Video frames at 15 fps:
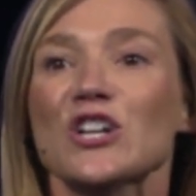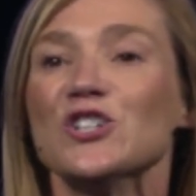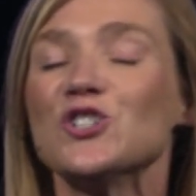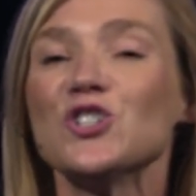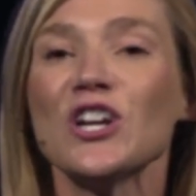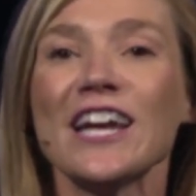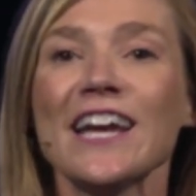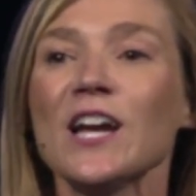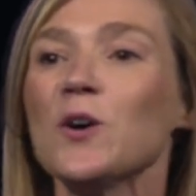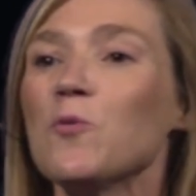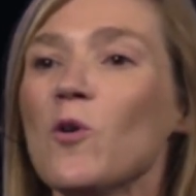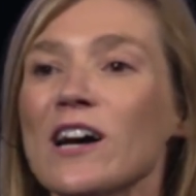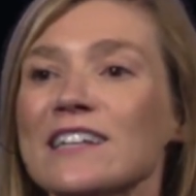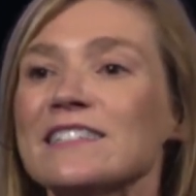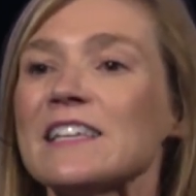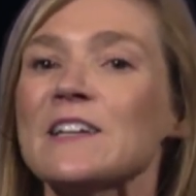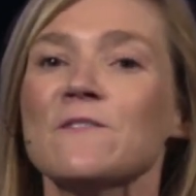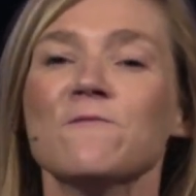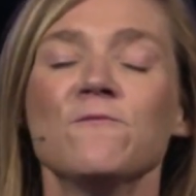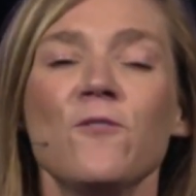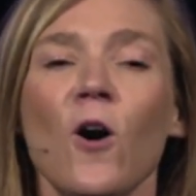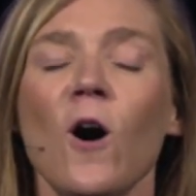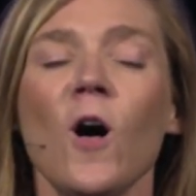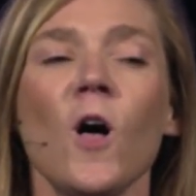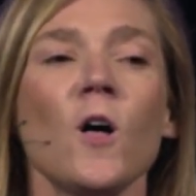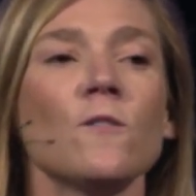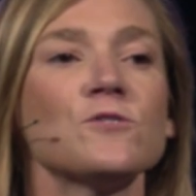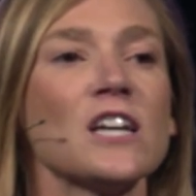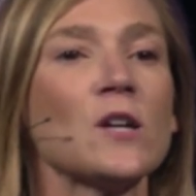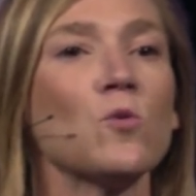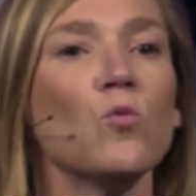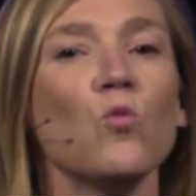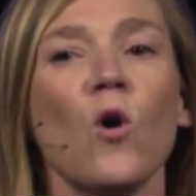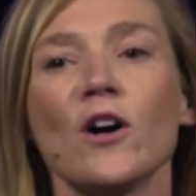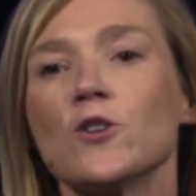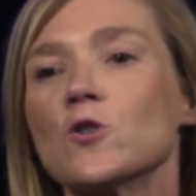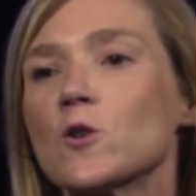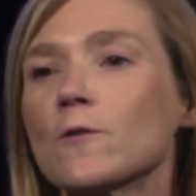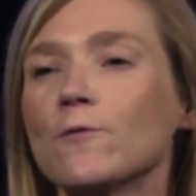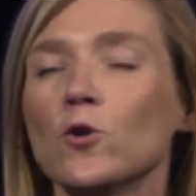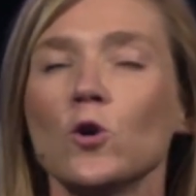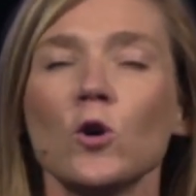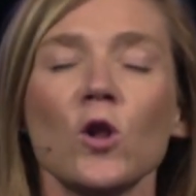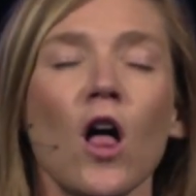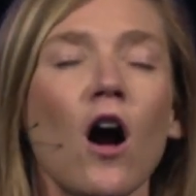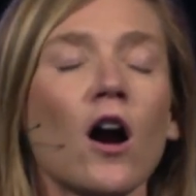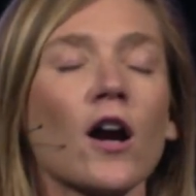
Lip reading: She was involved and wonderful.